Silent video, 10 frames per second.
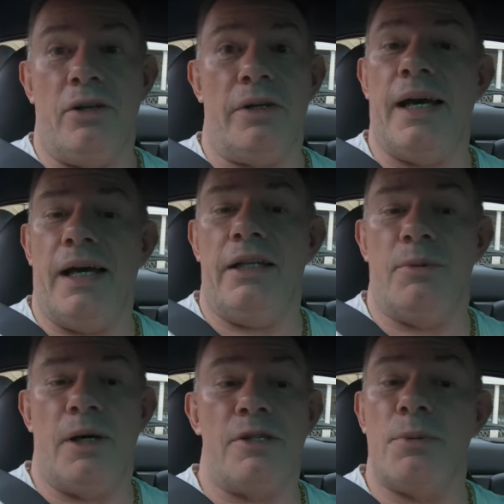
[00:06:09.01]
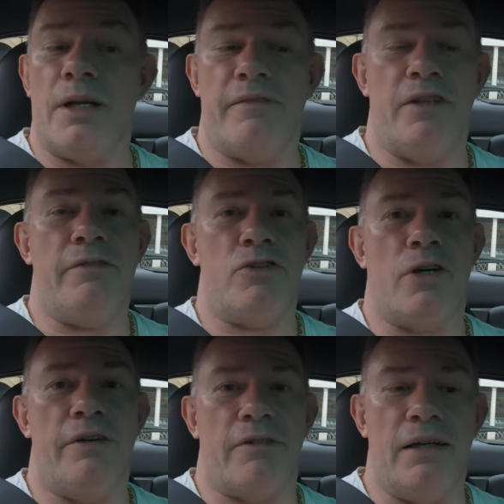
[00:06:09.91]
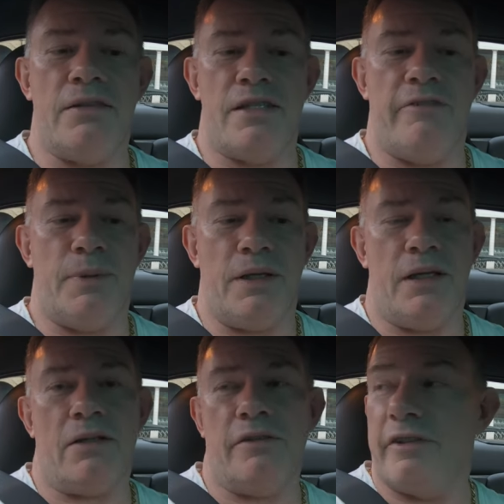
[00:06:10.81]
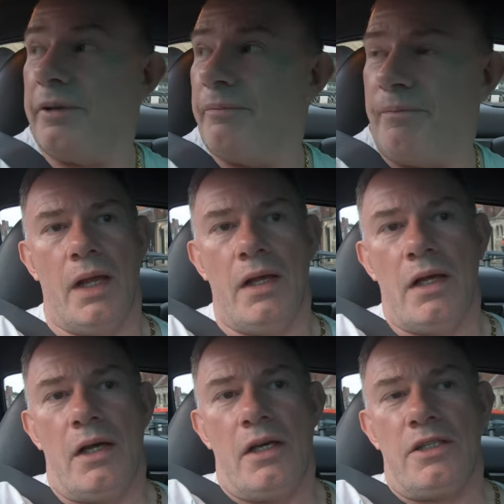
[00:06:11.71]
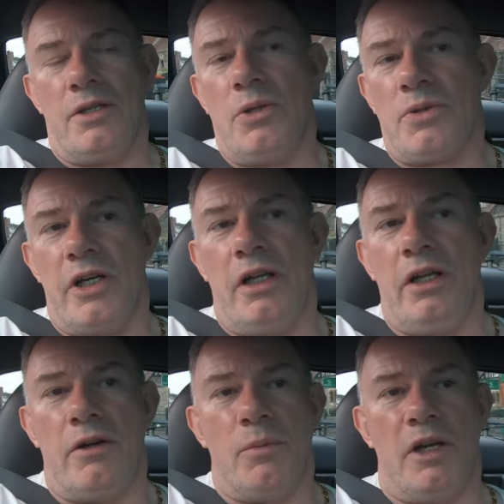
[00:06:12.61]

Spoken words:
not yet anyway, so we're going to have another drive around to see if we can get a coffee. So I talked earlier in